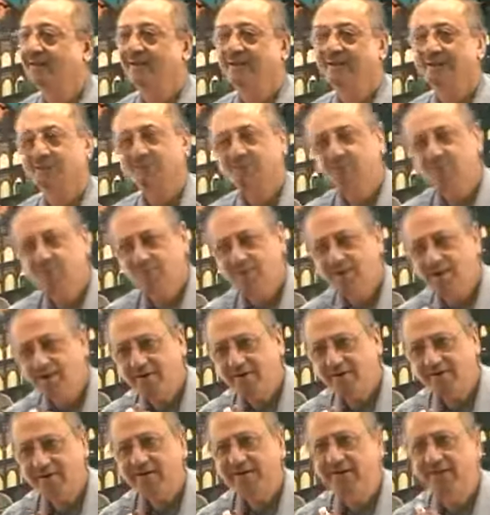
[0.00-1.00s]
It's
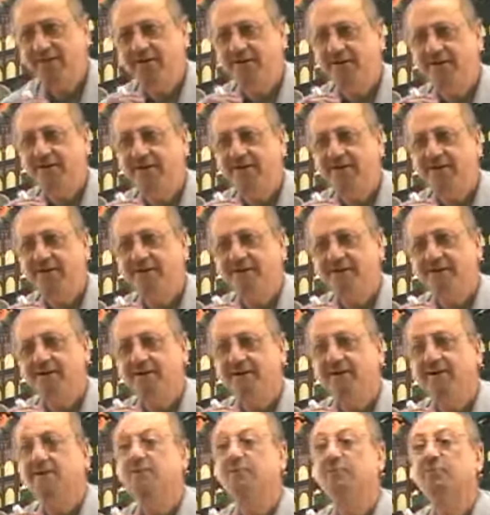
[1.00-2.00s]
very...
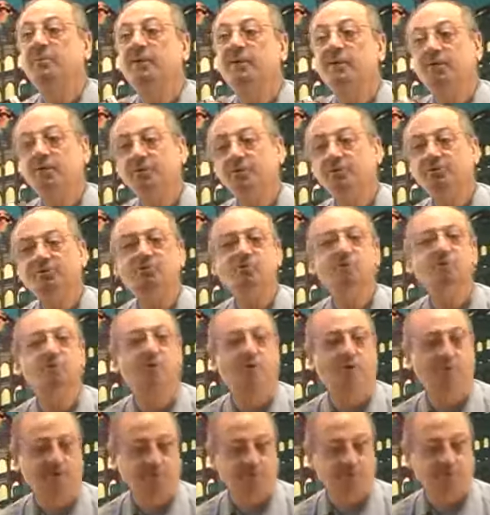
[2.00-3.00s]
Because you
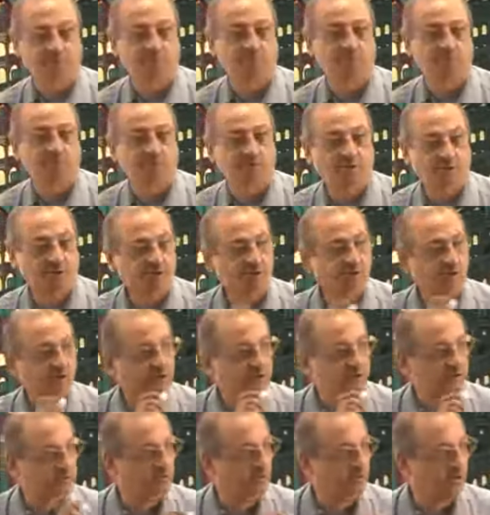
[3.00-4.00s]
know it, because you are
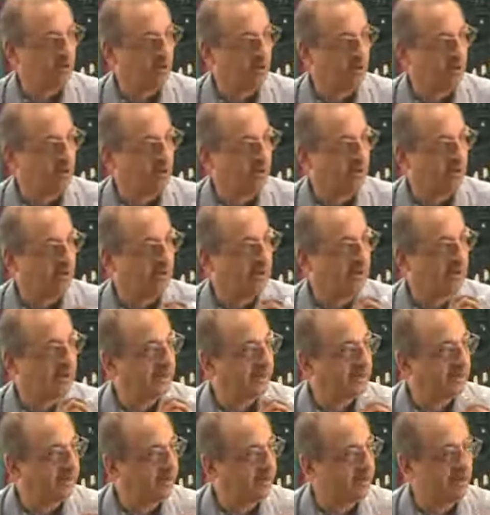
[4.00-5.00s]
strong
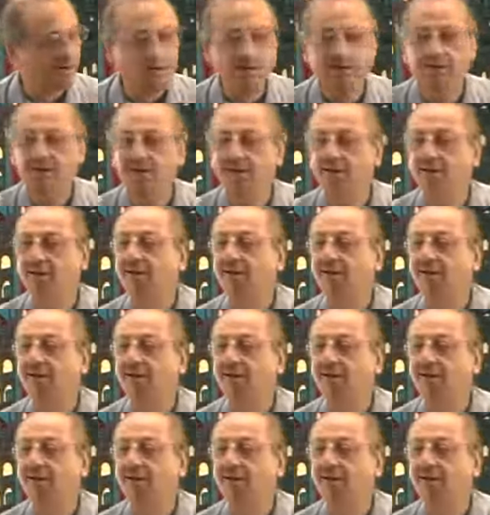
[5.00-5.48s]
in your